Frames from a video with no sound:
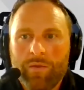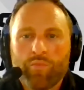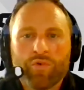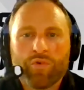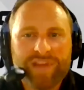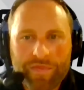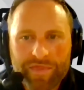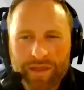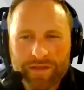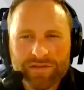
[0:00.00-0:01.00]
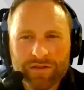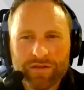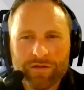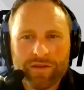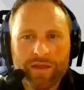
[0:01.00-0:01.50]
present things
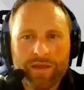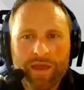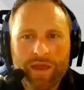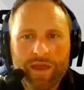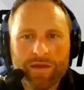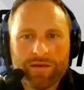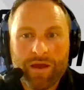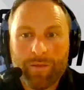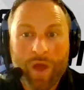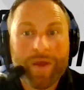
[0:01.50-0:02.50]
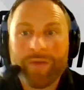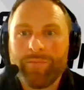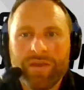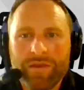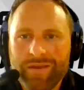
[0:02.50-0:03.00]
clearly and um, i might
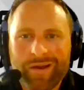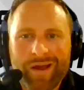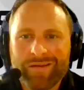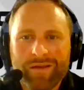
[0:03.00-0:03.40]
be you know I,